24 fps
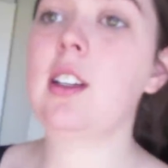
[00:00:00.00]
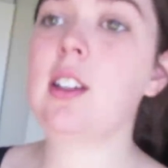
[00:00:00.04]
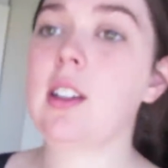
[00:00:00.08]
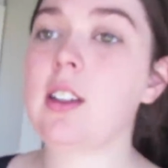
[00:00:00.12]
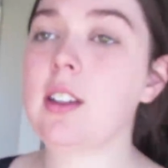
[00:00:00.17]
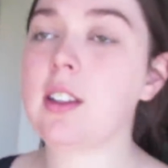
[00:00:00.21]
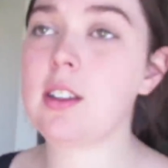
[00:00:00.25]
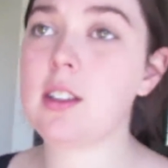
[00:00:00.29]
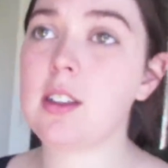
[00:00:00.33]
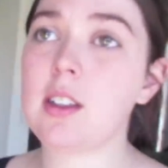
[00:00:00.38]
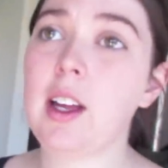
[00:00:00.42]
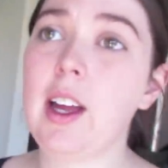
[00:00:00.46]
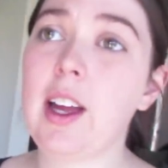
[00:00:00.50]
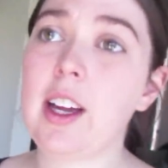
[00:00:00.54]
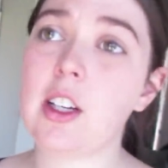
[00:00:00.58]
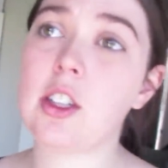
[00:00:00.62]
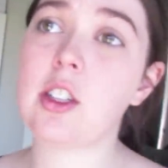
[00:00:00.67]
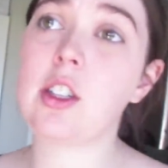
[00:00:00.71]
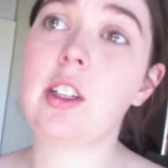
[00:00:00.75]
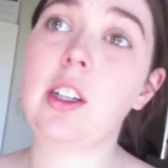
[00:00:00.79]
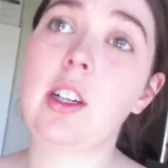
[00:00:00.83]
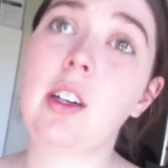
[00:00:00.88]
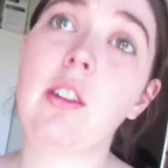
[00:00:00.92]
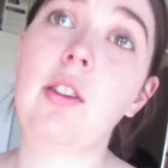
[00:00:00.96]
It's
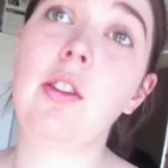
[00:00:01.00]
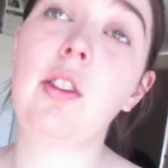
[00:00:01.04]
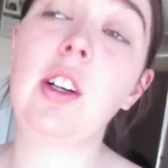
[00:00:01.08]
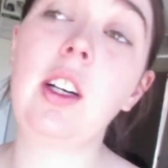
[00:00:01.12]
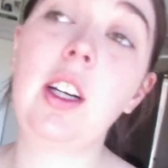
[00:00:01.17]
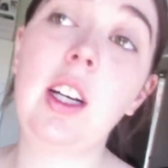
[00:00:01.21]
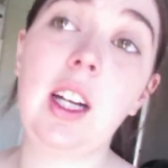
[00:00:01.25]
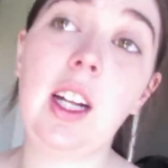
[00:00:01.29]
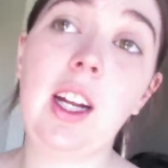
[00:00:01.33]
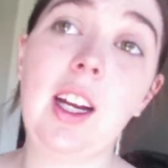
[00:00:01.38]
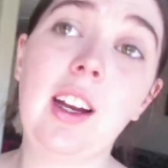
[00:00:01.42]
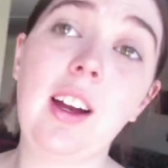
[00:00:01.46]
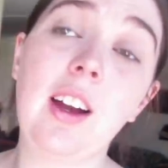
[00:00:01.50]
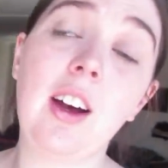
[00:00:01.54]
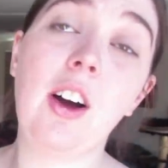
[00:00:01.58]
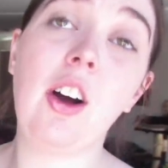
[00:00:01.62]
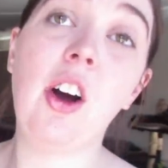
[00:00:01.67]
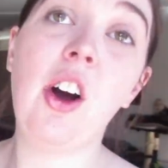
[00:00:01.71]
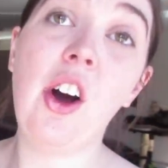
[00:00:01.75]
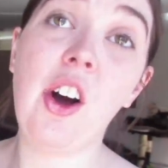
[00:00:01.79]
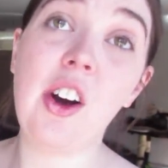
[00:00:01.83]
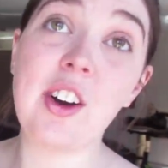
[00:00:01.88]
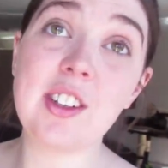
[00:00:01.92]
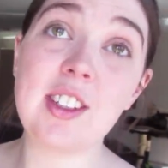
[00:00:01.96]
actually a really
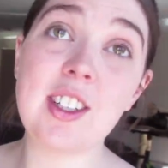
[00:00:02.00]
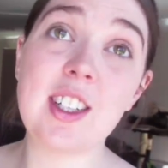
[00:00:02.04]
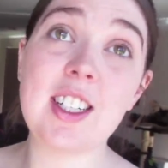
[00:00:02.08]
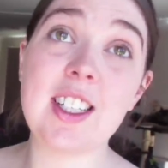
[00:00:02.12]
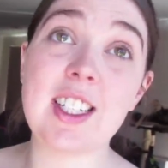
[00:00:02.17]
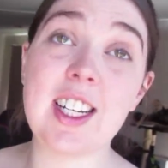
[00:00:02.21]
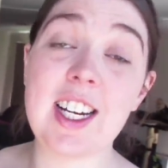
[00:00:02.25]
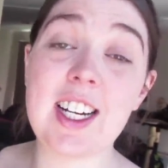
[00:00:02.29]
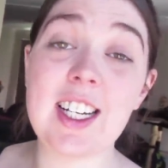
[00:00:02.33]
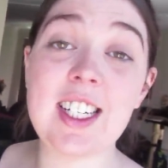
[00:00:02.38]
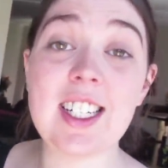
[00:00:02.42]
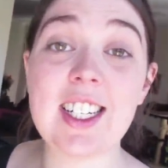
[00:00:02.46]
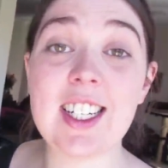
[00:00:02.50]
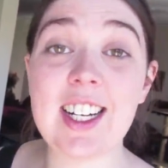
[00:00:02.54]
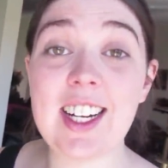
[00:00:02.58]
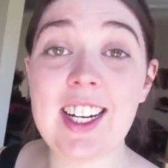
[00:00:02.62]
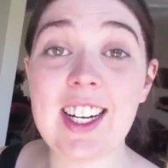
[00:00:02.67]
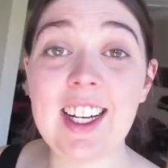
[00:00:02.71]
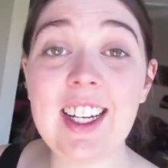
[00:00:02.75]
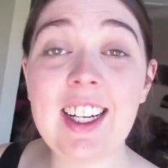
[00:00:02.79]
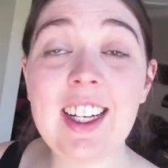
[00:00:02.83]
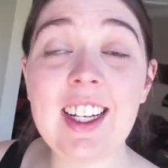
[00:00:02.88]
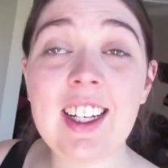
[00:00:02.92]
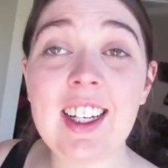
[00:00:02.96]
hot day
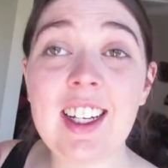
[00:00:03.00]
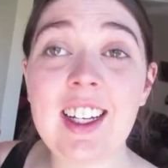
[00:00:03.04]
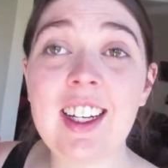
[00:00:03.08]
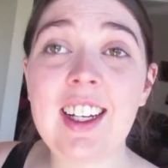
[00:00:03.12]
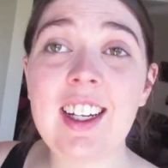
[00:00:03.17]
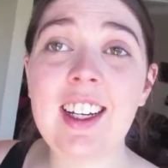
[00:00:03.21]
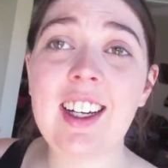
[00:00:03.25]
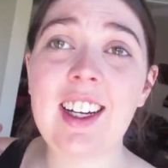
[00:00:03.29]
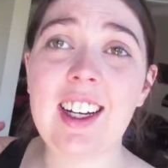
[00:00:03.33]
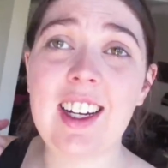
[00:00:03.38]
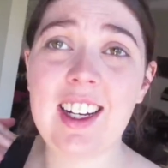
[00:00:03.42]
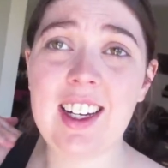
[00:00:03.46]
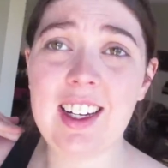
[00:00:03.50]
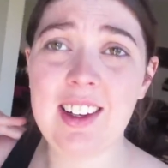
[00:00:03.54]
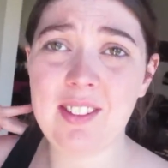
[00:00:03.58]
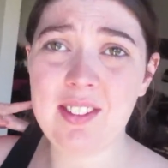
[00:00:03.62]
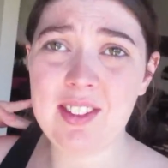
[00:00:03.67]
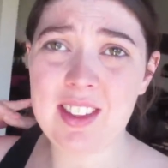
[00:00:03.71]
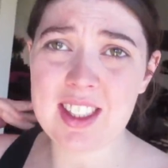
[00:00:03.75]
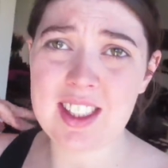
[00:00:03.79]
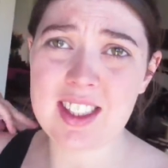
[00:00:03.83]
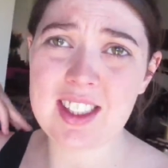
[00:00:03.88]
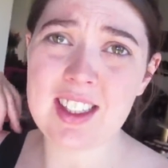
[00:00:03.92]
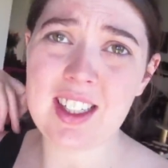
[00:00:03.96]
today.
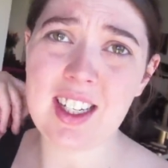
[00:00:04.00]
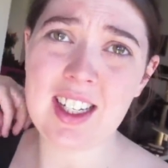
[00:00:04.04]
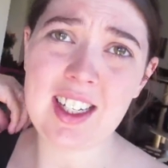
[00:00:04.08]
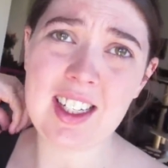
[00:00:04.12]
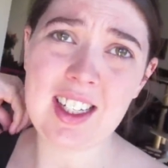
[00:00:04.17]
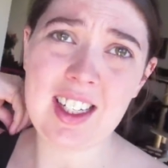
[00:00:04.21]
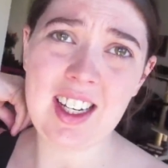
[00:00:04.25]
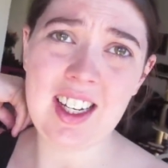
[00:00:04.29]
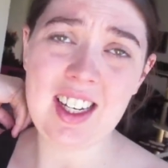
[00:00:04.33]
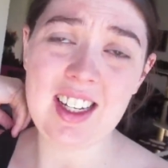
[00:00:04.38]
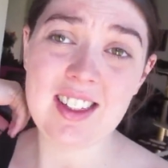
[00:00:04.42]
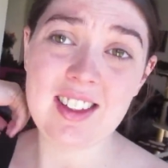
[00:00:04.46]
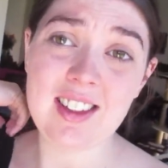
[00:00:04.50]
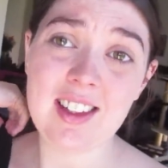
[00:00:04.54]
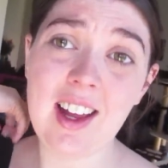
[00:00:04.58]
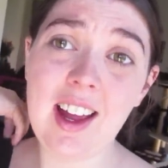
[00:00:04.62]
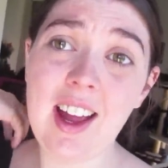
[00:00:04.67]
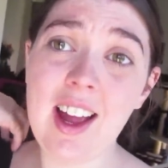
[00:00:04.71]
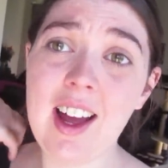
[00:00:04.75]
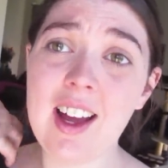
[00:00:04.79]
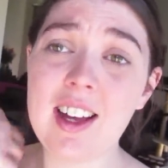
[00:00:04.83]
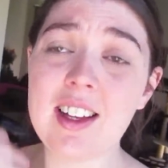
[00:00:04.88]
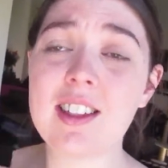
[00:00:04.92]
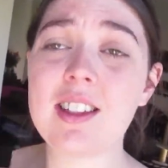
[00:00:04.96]
The sun is
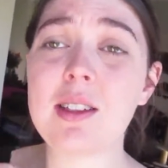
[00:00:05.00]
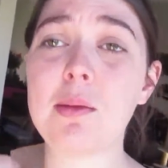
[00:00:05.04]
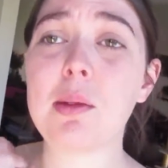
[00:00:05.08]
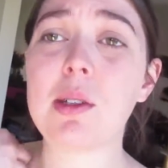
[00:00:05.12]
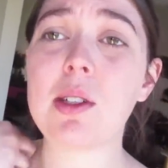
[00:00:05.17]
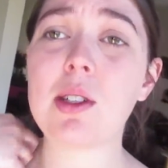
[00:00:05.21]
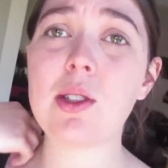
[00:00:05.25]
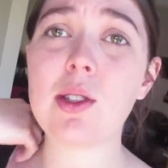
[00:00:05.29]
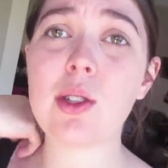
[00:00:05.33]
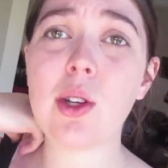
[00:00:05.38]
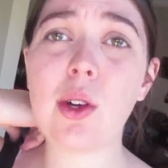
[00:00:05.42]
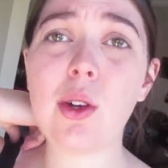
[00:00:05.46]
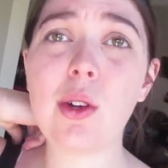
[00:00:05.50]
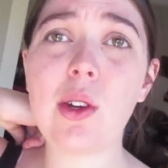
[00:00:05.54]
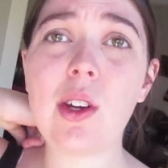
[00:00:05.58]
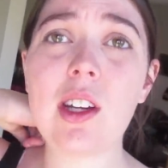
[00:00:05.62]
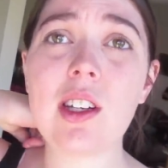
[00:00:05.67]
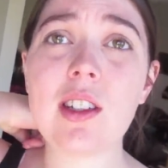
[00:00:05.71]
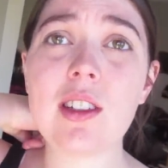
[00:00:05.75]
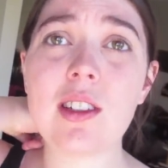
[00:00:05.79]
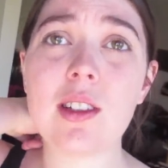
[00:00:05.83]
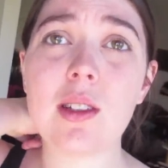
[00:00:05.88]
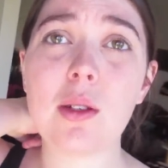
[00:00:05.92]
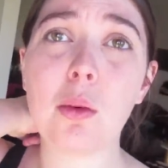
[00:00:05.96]
out, but so
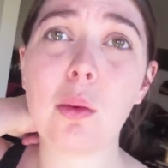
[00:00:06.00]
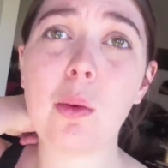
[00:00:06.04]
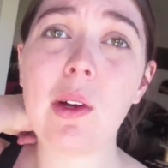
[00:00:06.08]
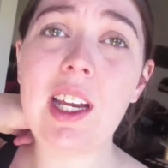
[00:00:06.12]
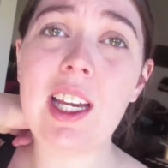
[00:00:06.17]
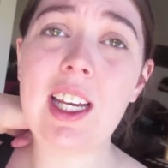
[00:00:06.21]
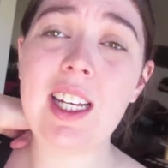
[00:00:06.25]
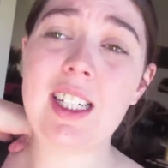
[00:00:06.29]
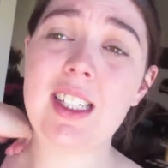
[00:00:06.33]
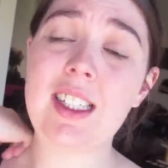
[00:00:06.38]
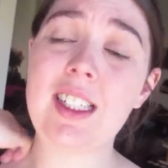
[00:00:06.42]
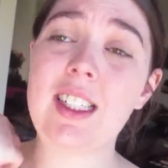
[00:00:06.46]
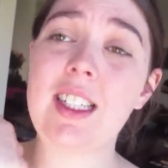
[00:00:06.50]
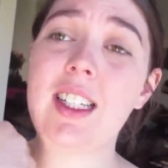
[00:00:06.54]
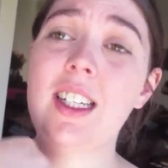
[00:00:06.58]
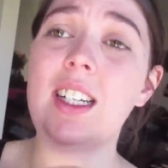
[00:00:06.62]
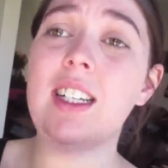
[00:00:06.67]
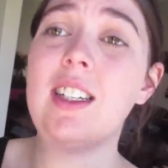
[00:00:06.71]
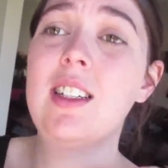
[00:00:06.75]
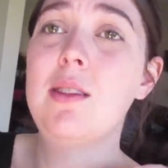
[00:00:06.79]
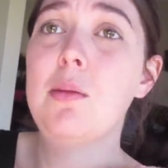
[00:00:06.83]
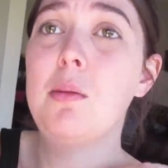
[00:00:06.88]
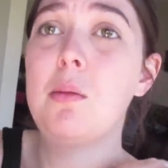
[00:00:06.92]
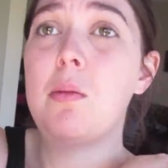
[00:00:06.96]
is the wind. It
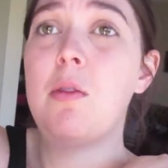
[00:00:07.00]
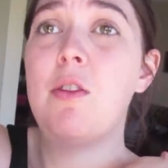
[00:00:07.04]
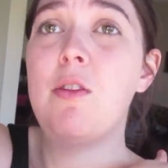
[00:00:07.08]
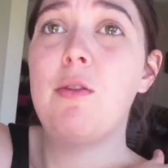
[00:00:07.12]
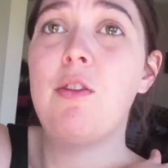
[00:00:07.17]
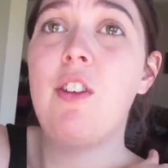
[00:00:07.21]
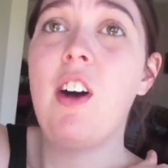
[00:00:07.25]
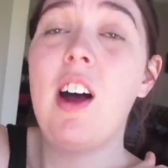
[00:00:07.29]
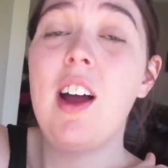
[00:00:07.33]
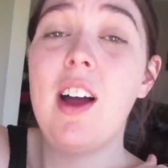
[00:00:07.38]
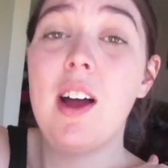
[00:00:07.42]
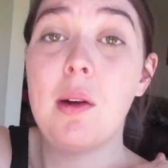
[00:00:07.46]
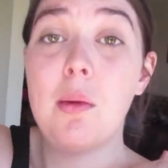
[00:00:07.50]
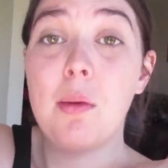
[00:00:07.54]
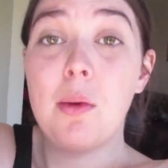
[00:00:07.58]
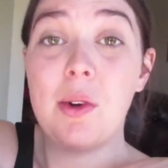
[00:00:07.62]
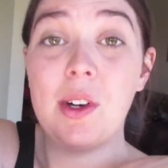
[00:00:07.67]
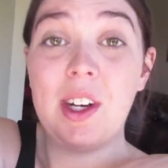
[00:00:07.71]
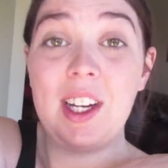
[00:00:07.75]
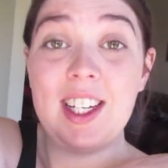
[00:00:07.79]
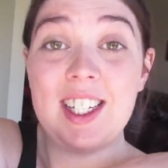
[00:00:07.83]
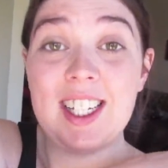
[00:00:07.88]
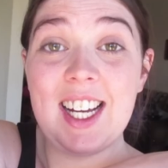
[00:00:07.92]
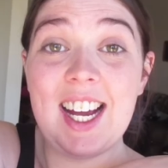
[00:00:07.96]
is a fire
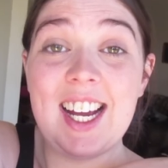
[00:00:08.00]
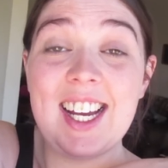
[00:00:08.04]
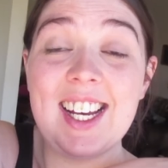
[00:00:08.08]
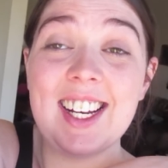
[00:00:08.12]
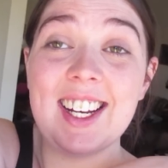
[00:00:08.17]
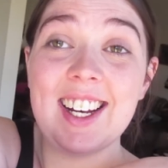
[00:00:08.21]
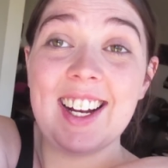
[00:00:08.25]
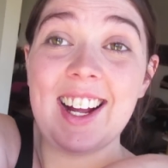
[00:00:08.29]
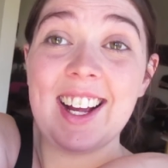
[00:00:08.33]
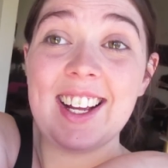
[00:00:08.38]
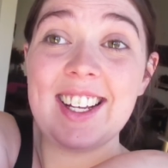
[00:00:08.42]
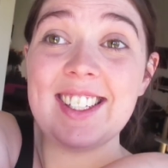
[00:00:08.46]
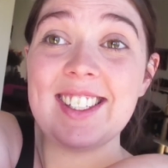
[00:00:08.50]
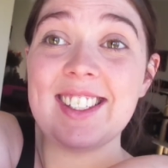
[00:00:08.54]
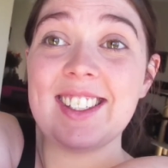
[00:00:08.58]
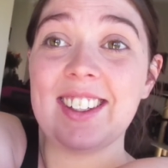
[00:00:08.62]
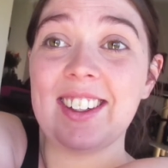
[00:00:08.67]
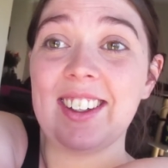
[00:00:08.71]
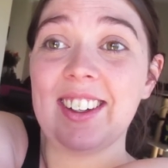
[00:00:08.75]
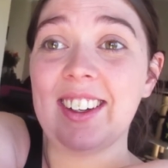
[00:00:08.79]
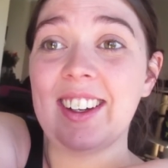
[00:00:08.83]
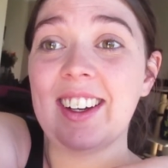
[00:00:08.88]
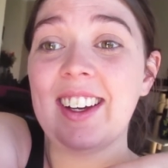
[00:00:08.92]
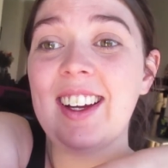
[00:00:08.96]
warning day today,
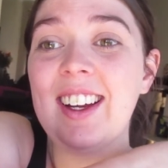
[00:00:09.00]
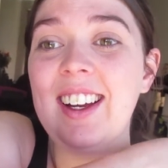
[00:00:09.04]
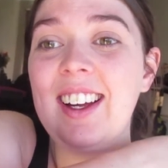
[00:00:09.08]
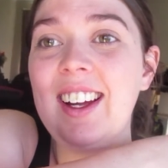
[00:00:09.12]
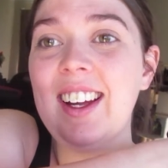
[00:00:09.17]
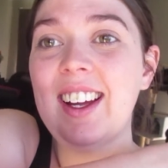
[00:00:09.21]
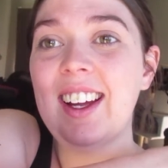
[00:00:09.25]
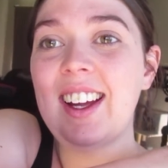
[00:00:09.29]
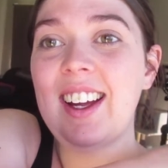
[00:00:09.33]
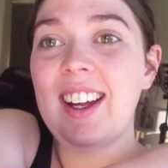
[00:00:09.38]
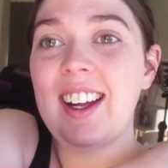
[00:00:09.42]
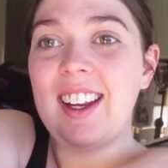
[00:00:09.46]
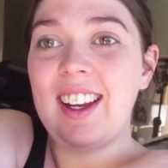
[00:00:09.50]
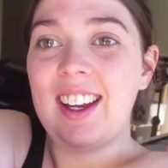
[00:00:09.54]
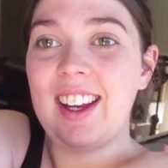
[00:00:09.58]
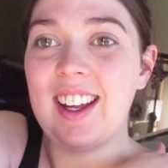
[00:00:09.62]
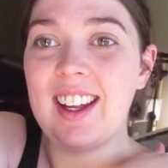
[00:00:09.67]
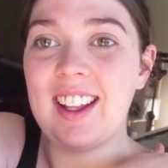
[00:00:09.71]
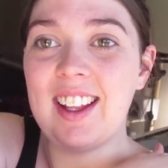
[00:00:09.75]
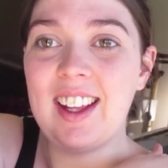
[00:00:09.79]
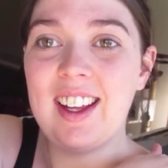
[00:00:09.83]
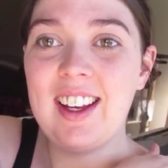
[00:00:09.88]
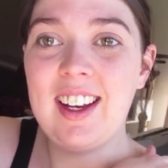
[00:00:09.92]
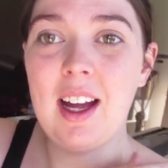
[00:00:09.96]
so
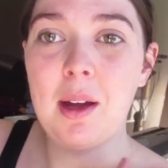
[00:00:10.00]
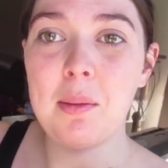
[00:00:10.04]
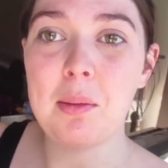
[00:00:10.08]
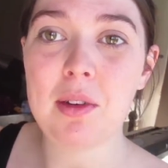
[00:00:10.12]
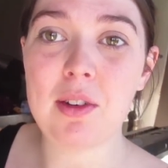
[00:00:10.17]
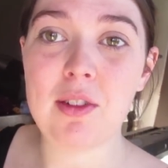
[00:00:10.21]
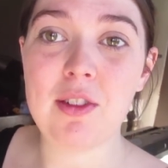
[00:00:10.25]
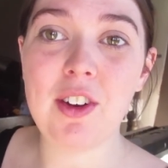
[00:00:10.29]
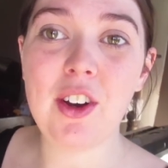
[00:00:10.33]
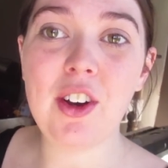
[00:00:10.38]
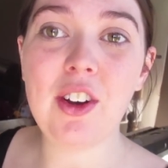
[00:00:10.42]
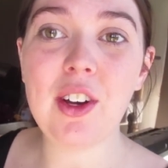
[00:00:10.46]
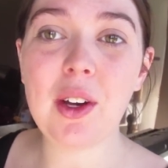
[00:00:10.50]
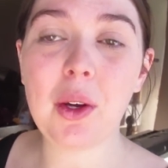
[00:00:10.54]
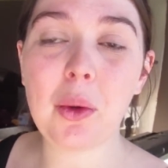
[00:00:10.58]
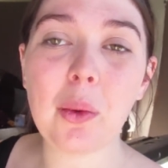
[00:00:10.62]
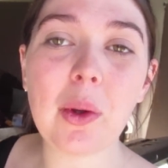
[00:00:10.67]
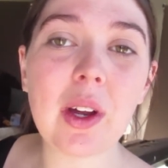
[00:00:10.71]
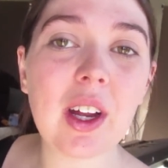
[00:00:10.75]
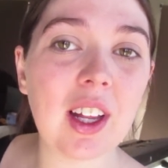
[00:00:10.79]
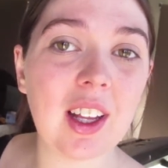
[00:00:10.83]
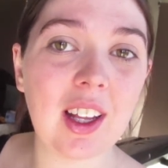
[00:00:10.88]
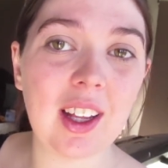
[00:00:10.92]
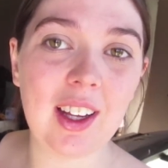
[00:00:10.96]
yeah, that happened very
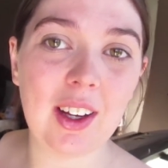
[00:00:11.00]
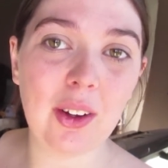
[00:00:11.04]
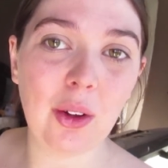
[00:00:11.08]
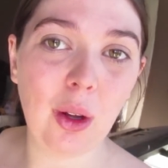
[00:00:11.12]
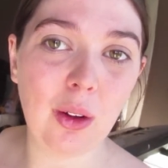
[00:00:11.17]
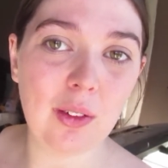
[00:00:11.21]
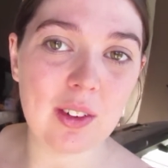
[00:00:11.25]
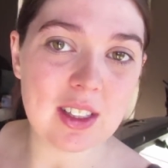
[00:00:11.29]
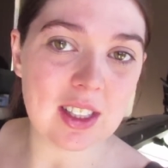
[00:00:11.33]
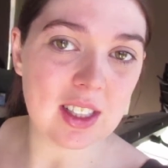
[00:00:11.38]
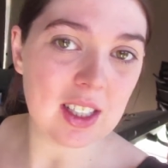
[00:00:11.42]
quickly all of a